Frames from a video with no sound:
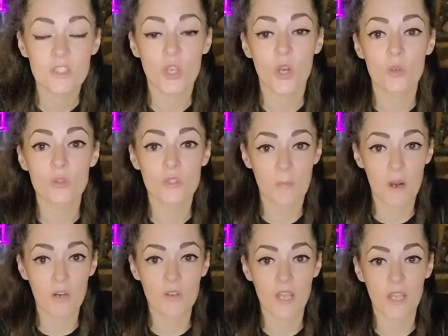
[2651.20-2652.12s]
So
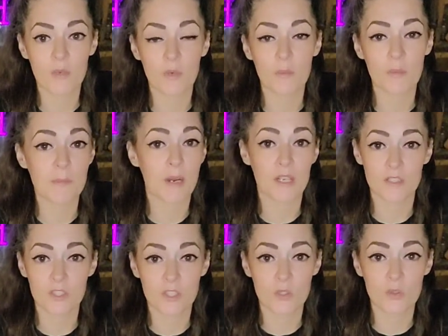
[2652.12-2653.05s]
tomorrow night will be
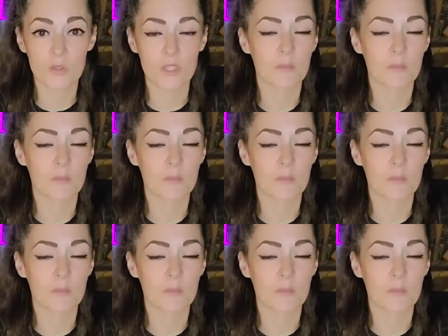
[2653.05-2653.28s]
part two.